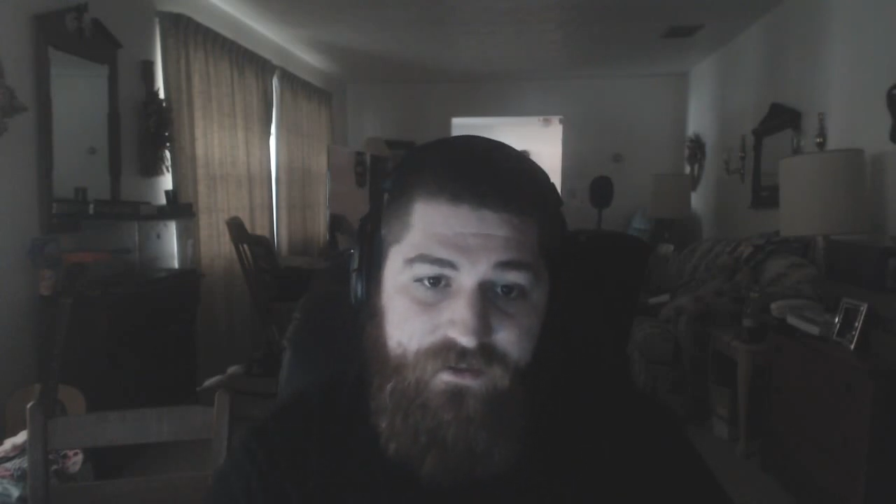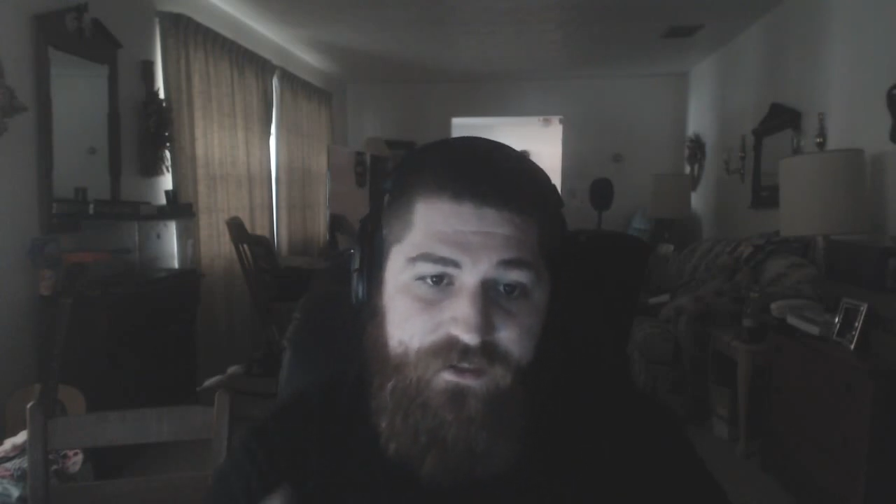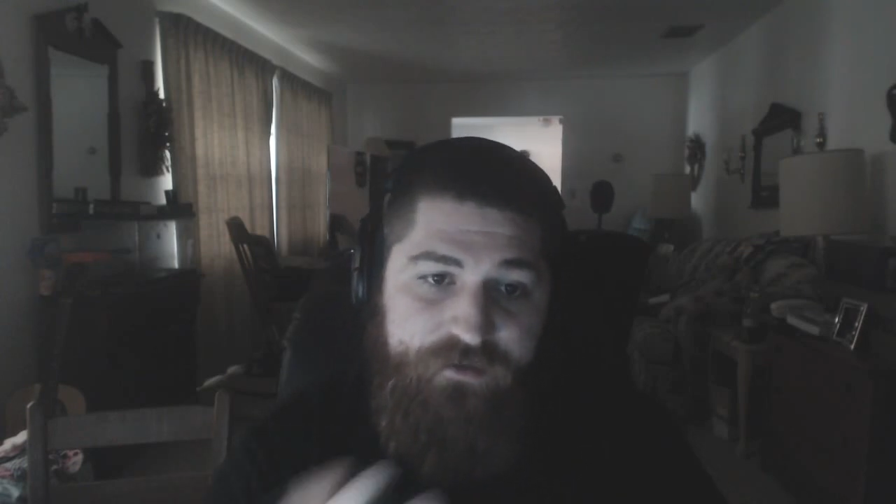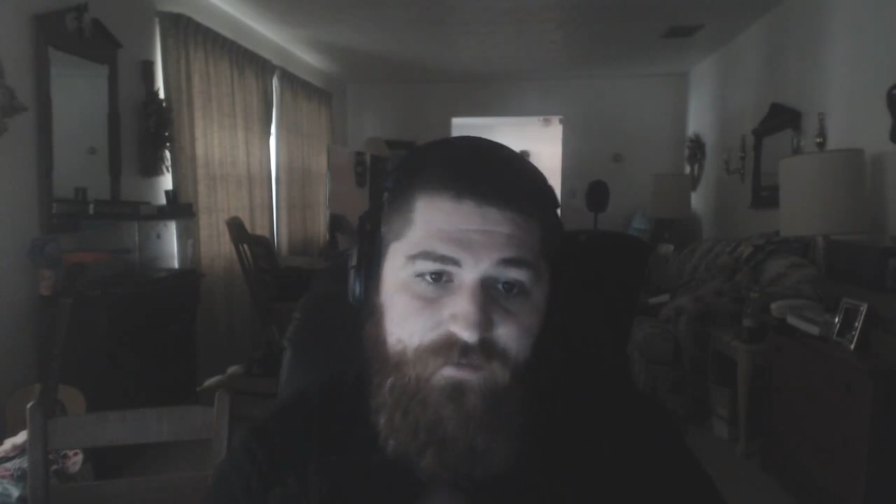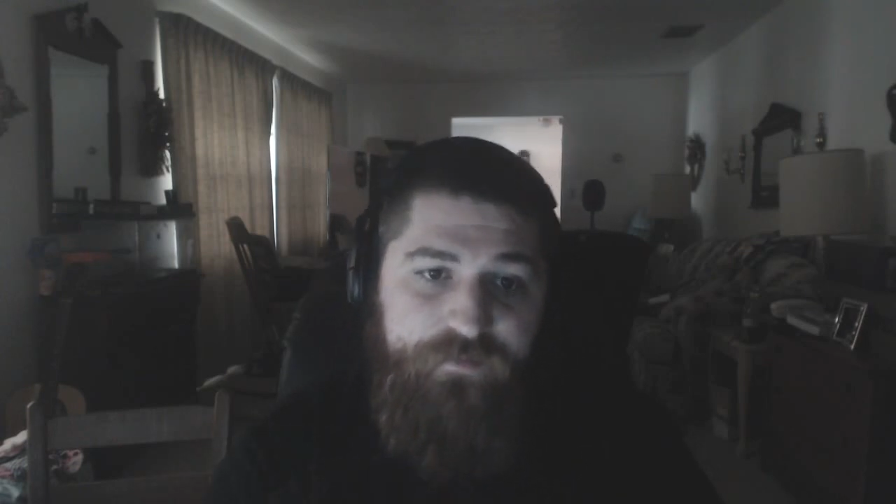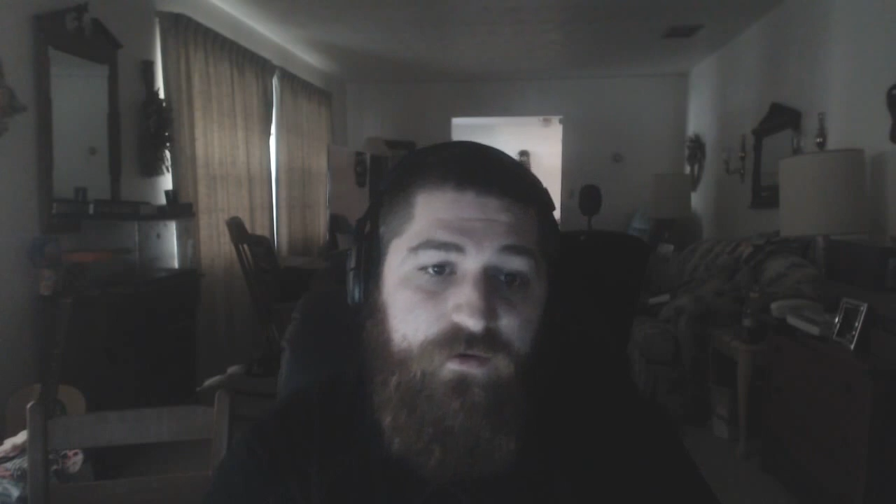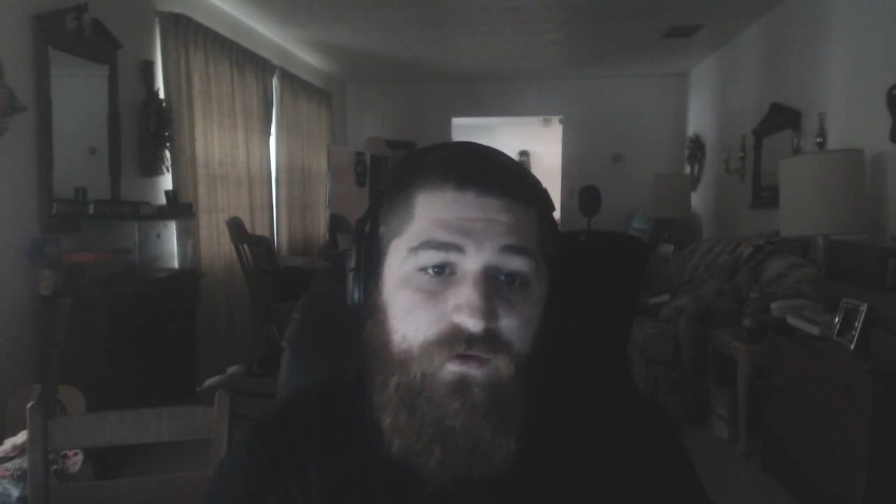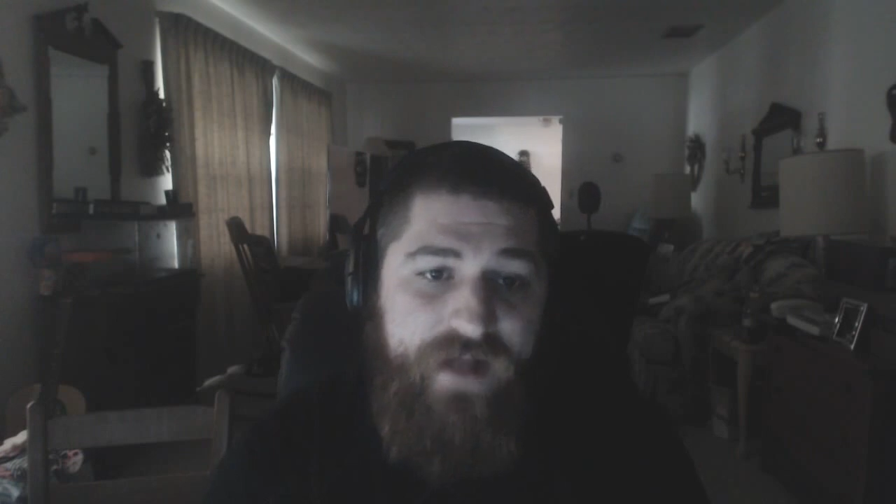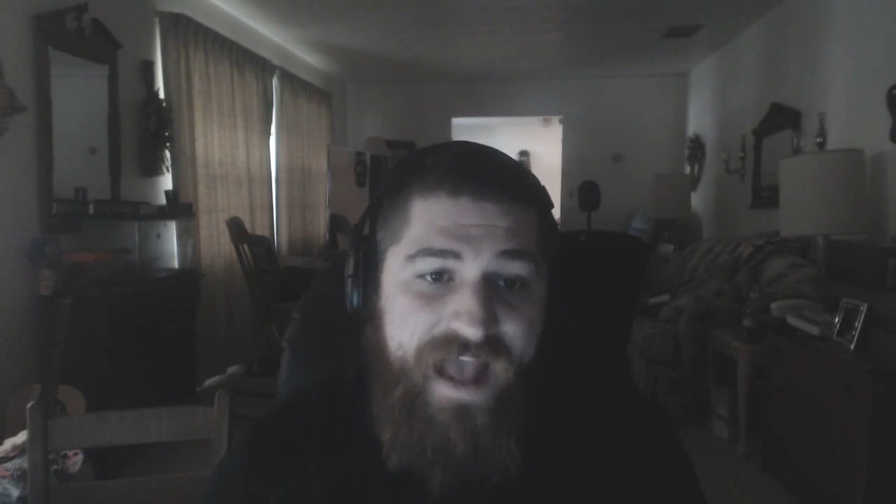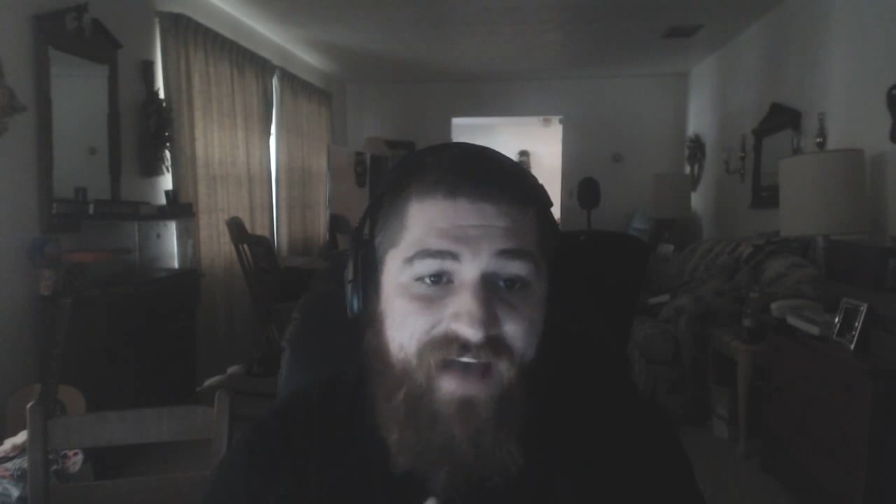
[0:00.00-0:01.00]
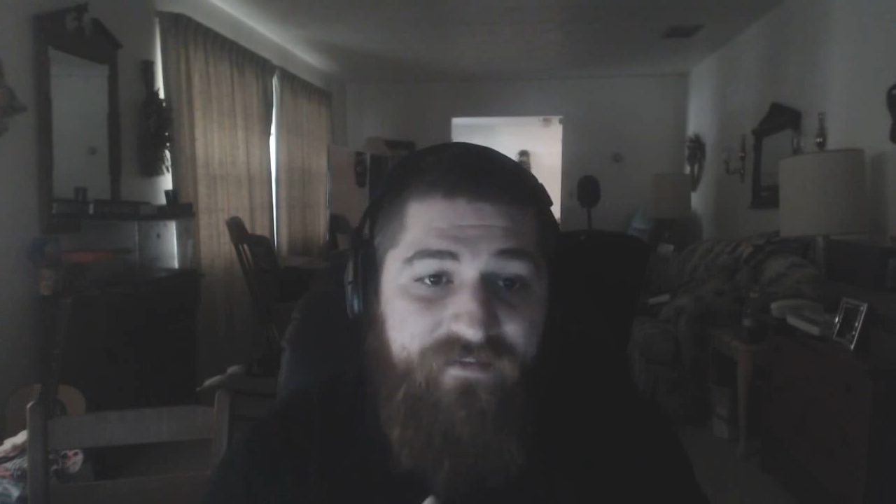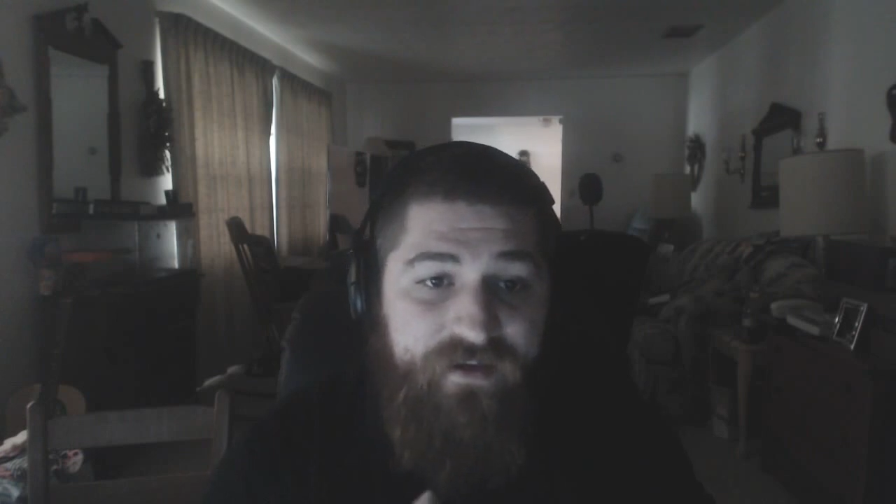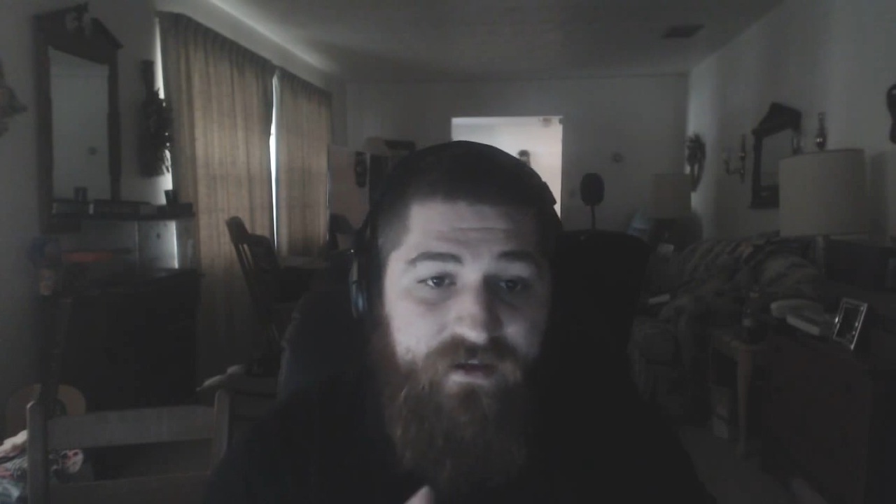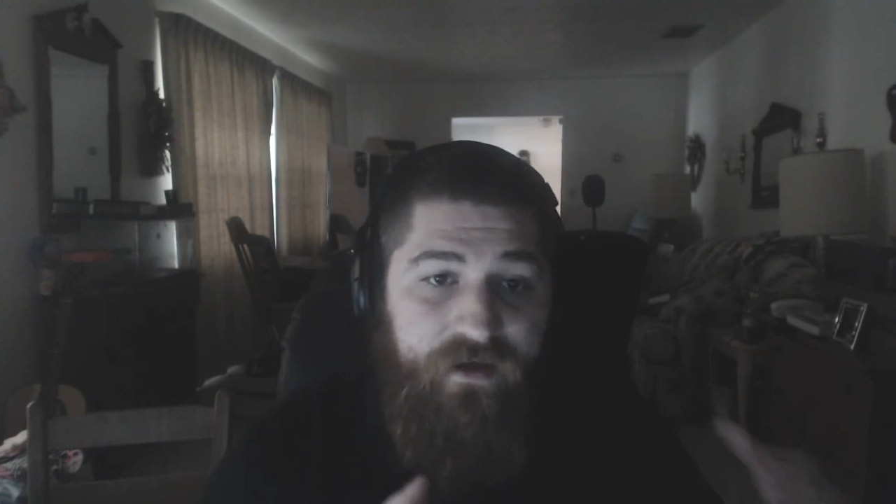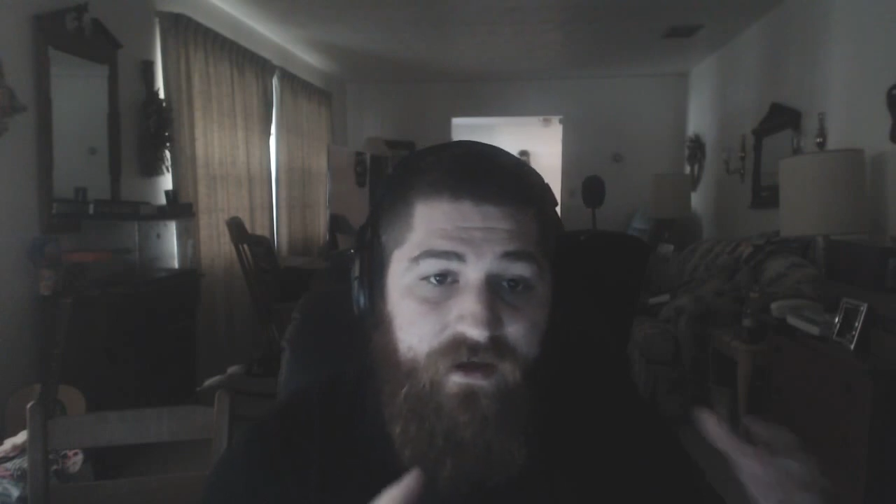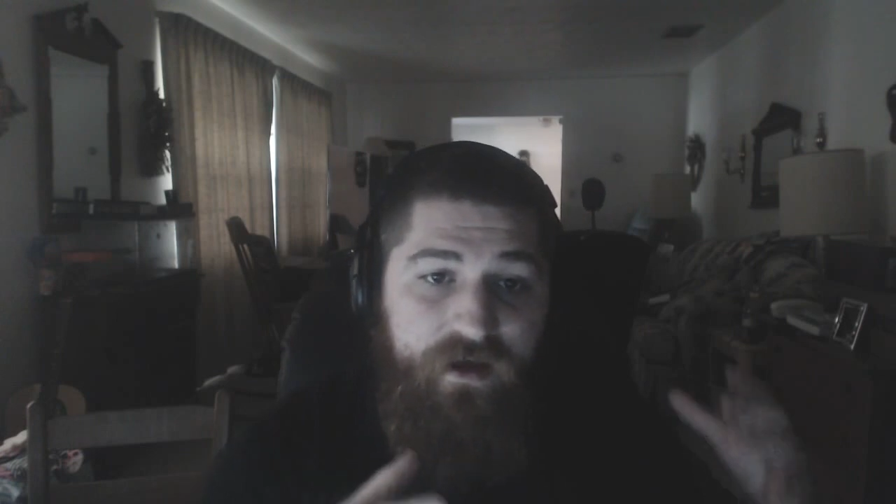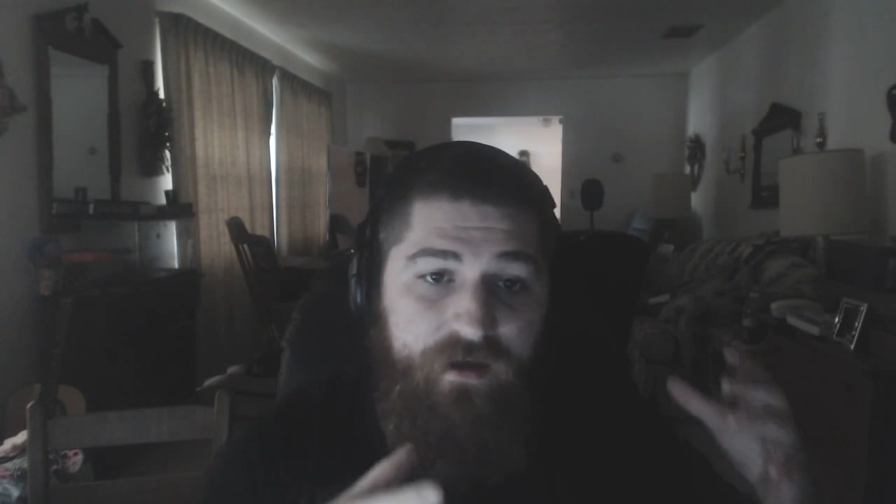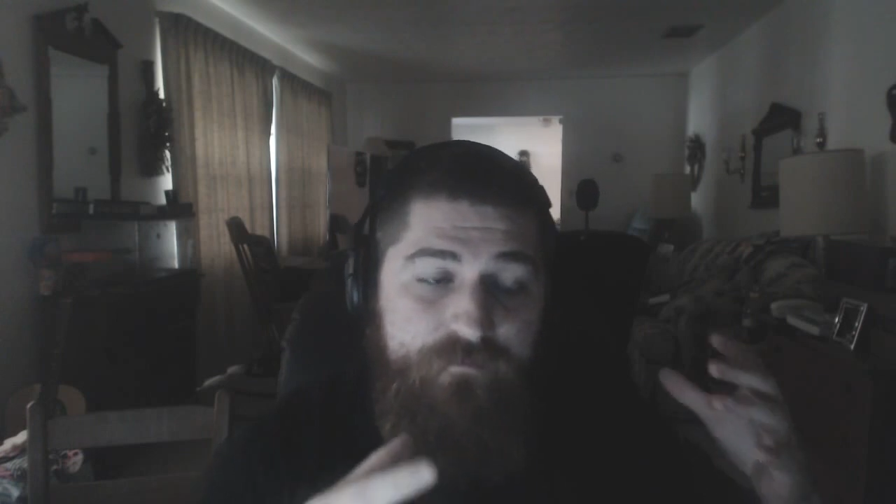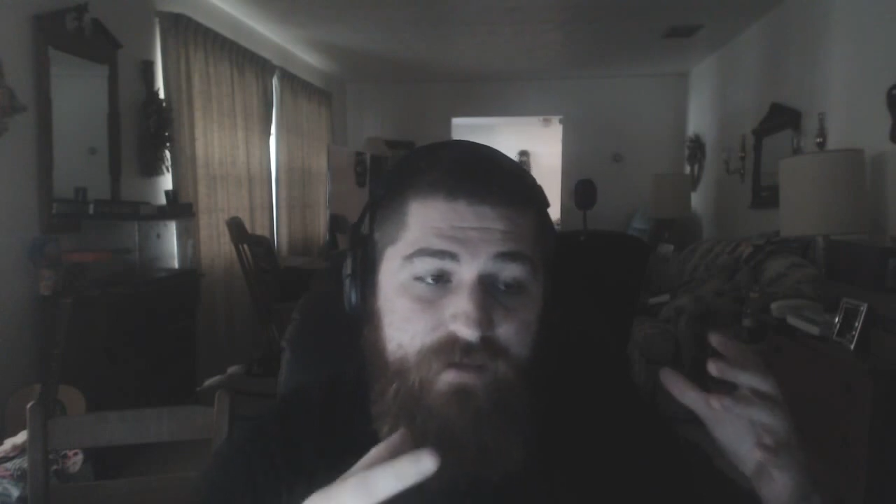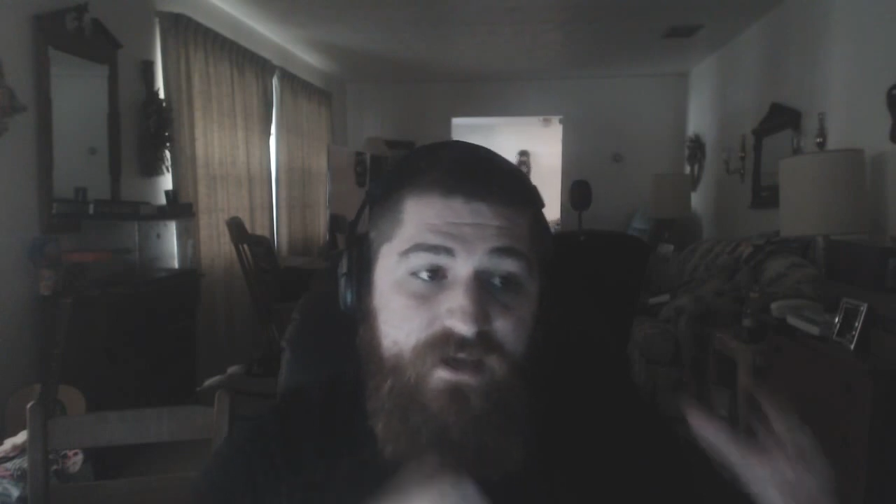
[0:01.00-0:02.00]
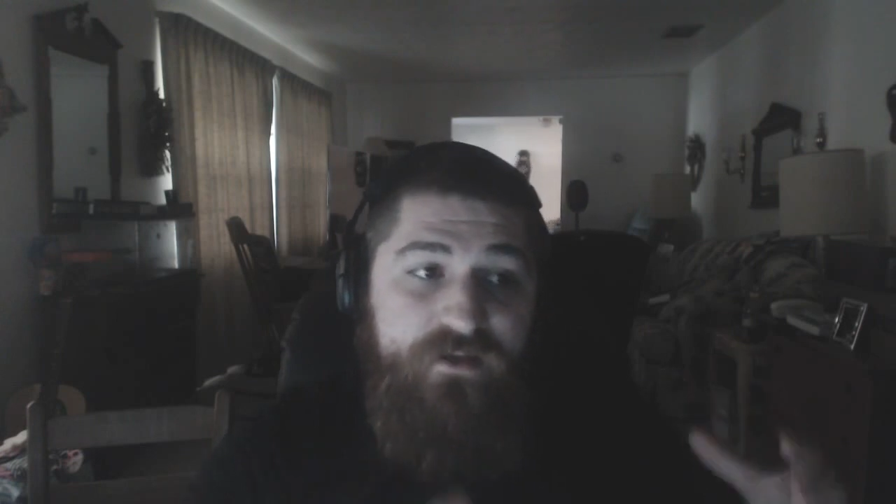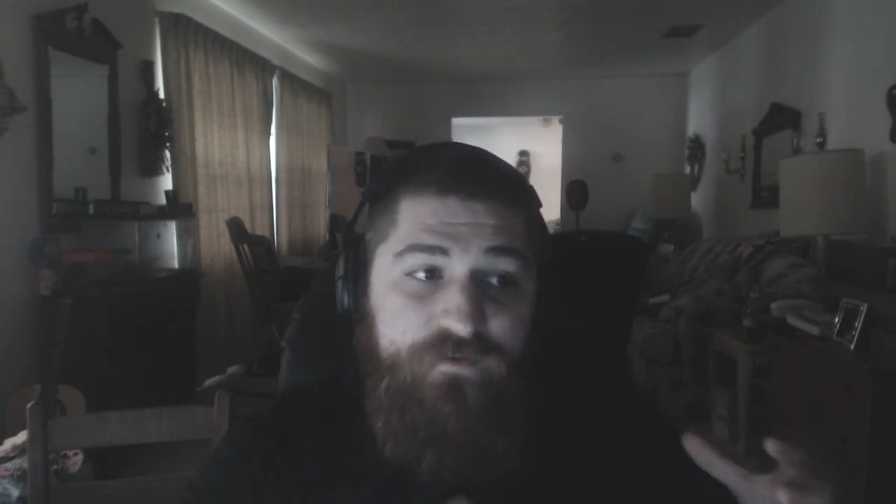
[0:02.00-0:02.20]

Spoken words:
So having a means